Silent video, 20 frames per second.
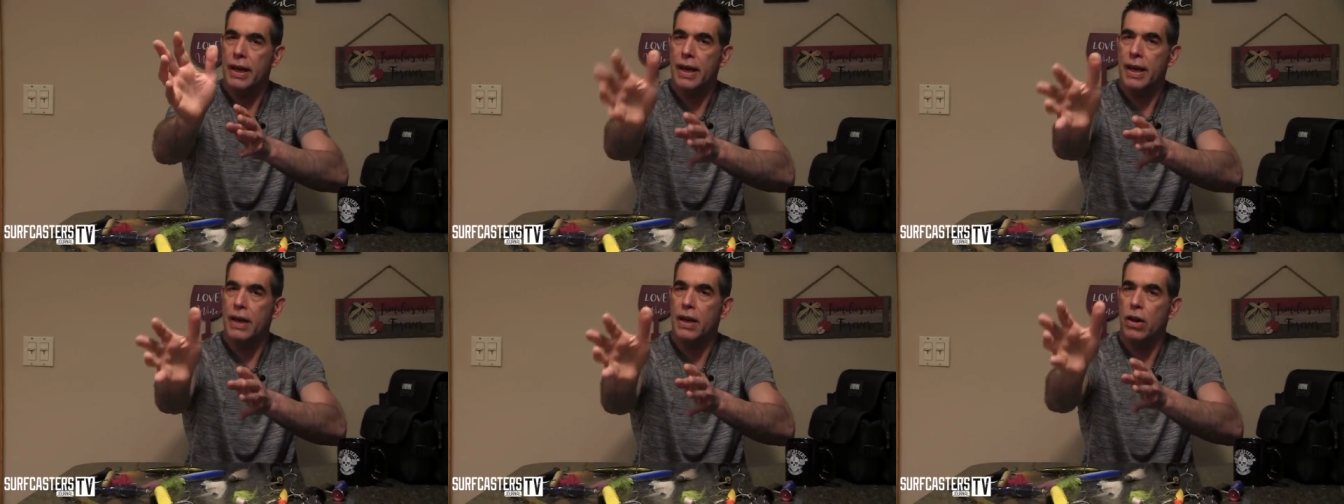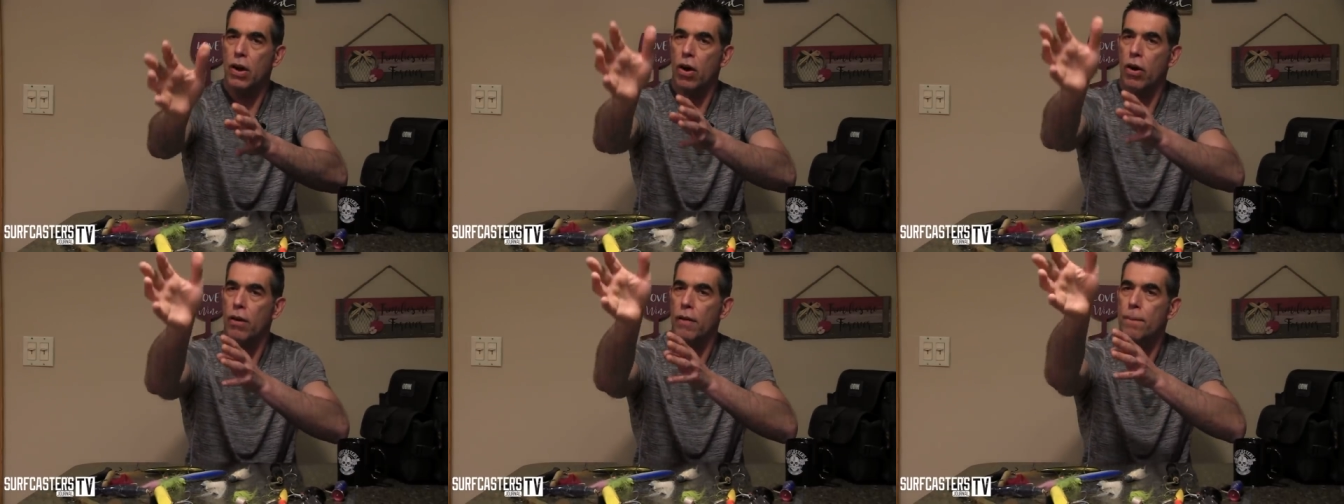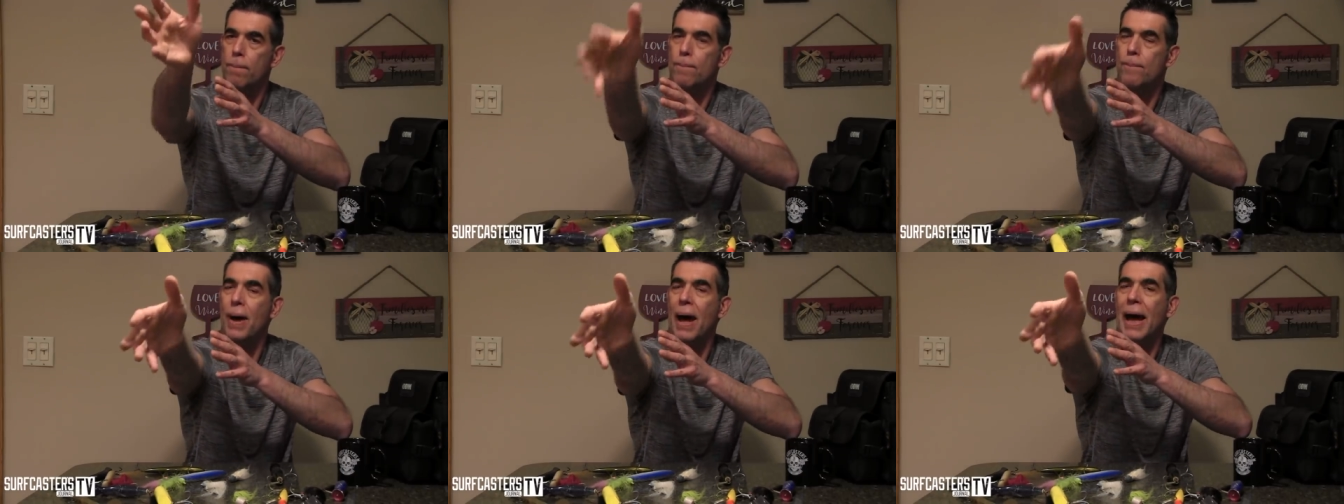hit on the
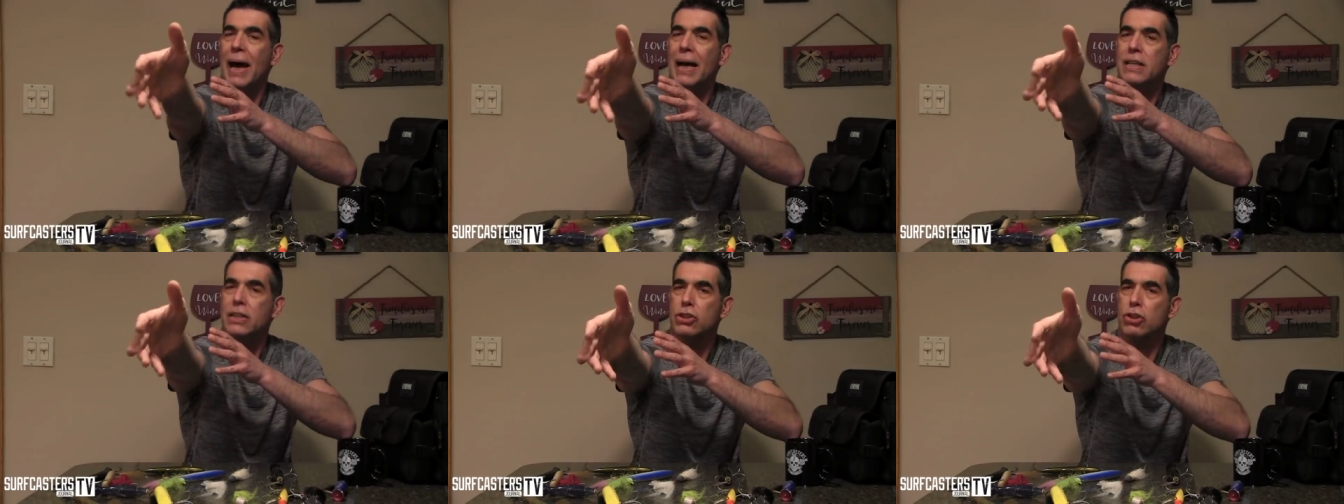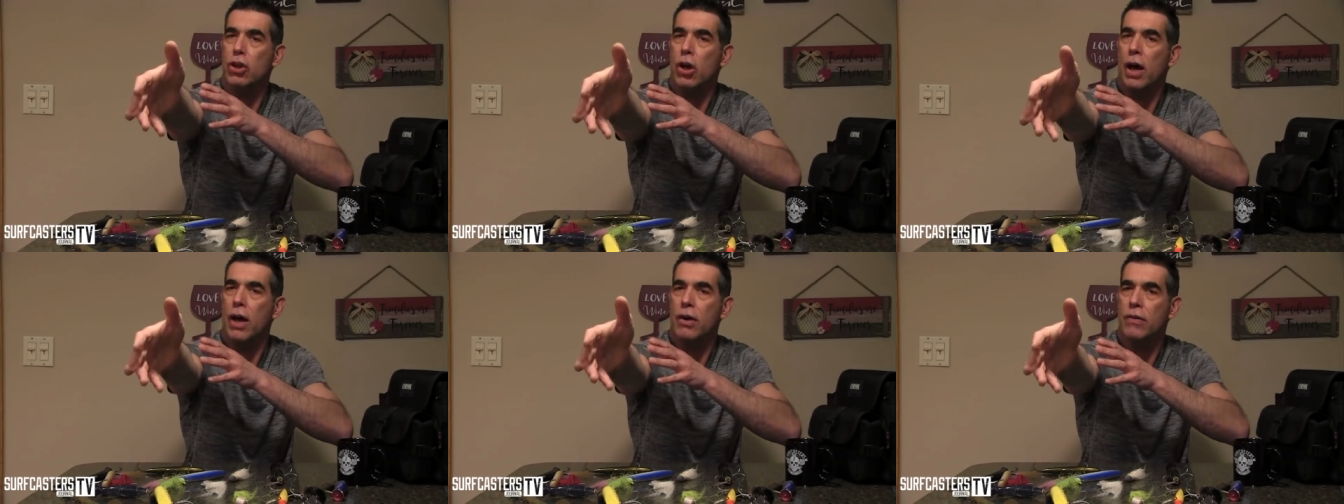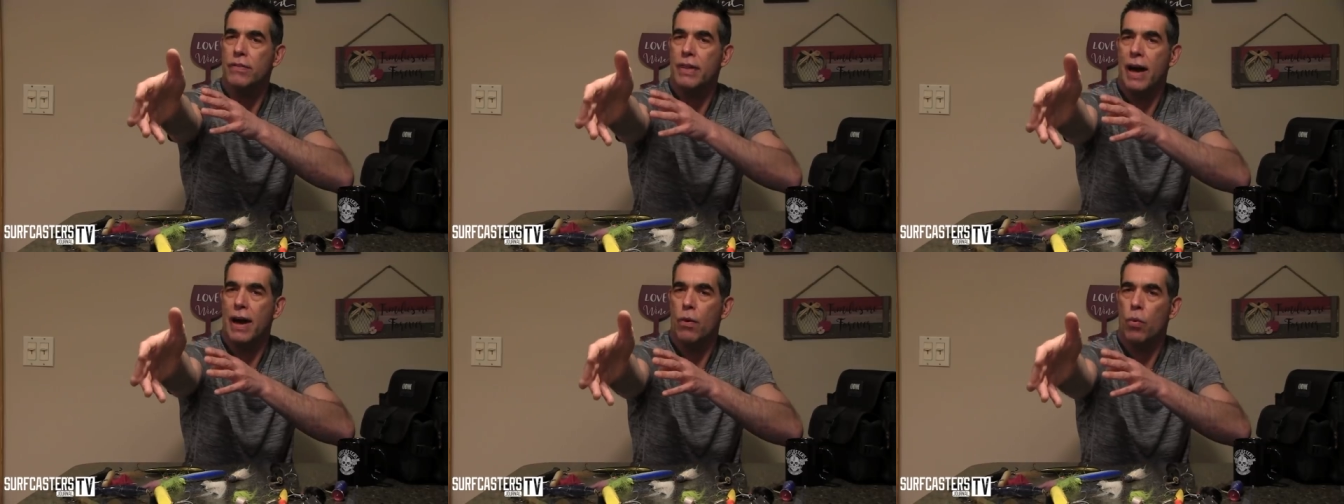back side
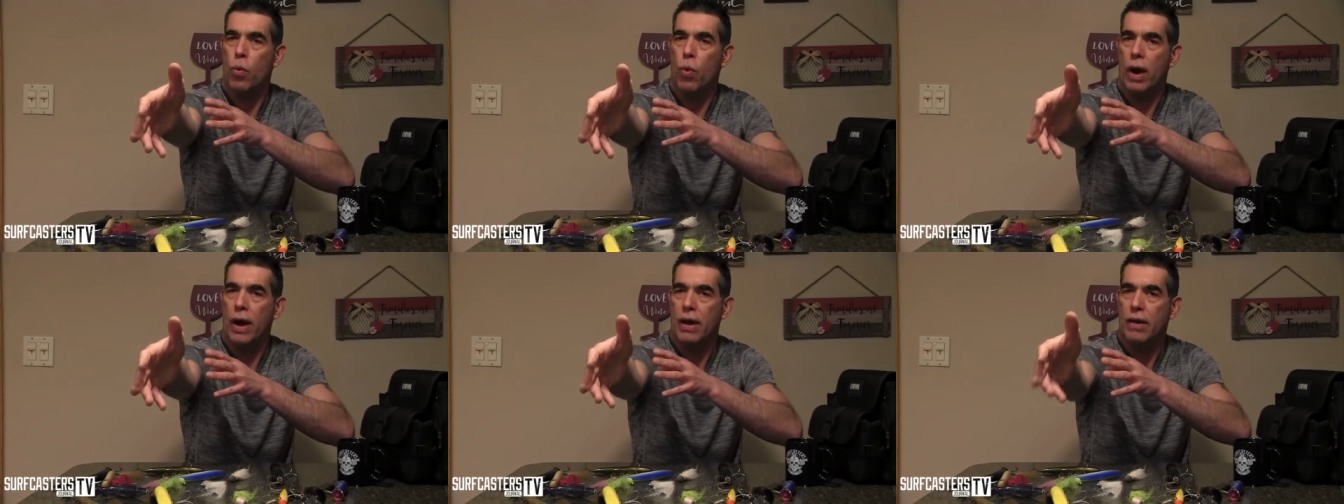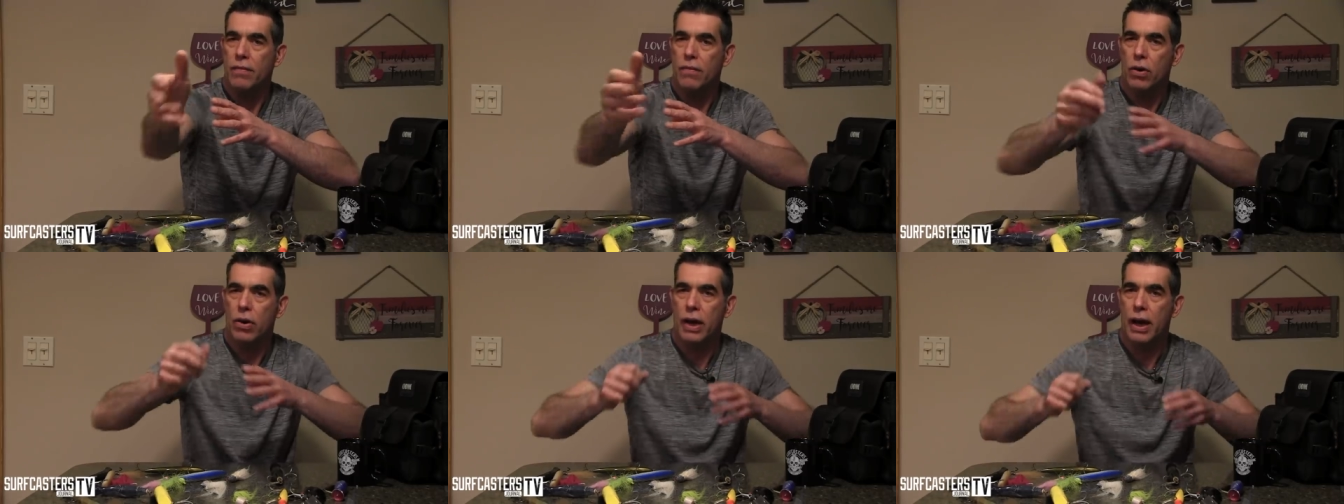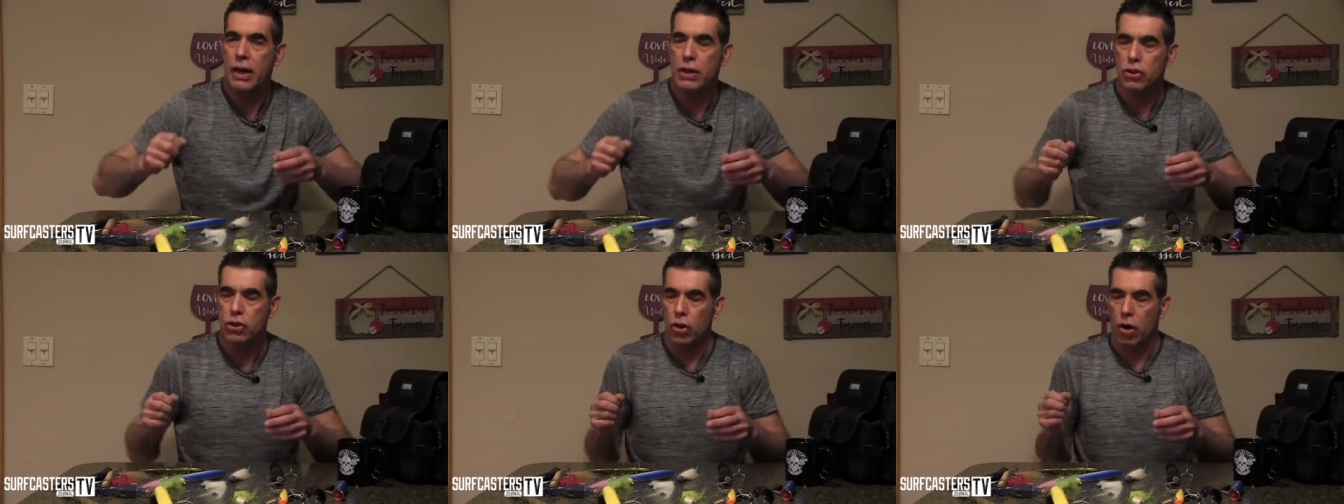of that wave,
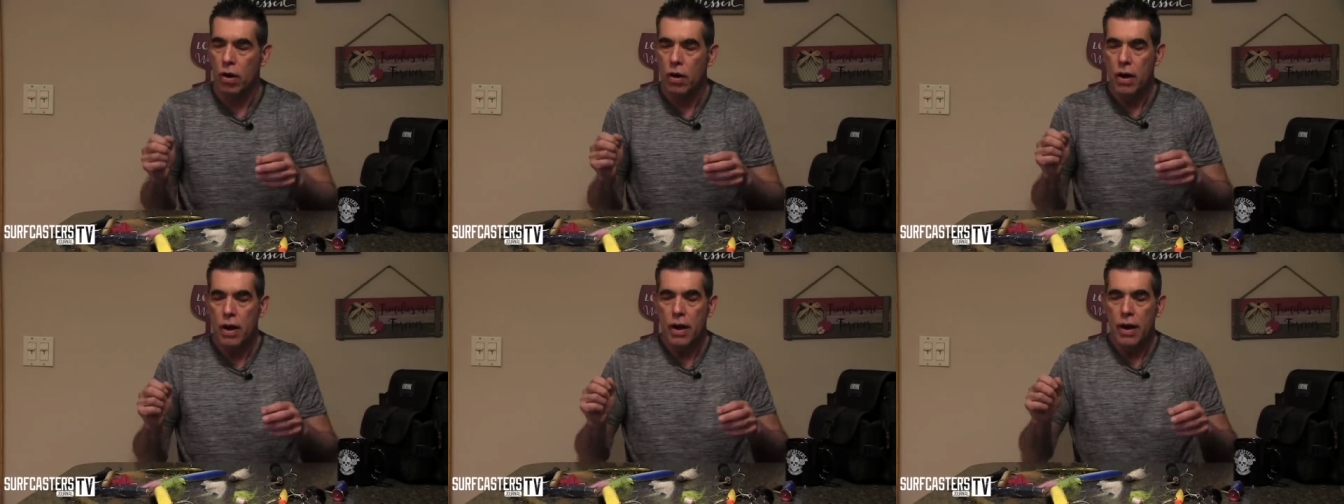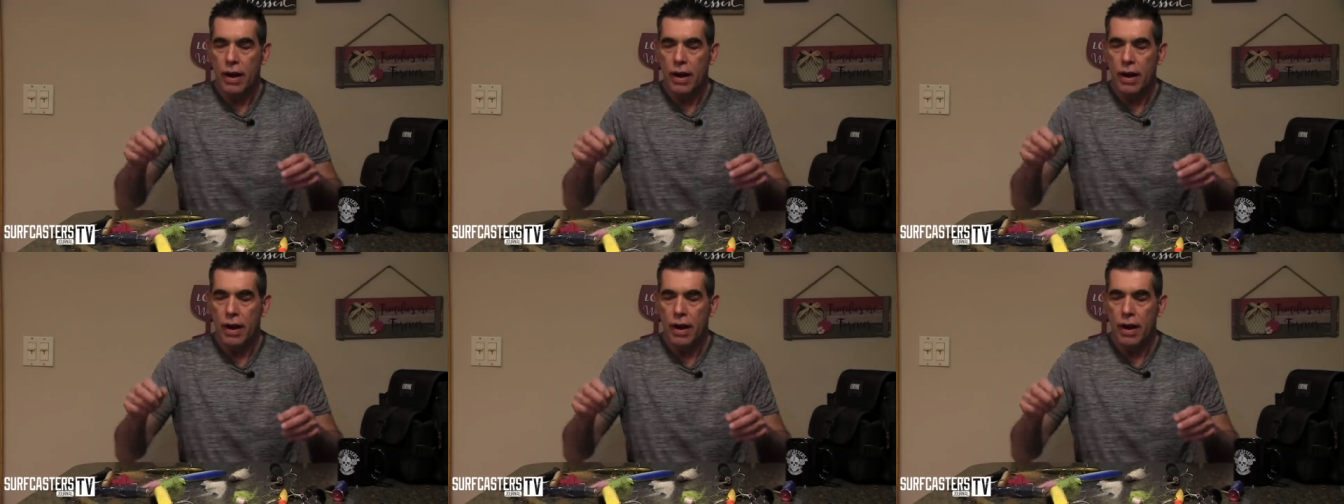okay? So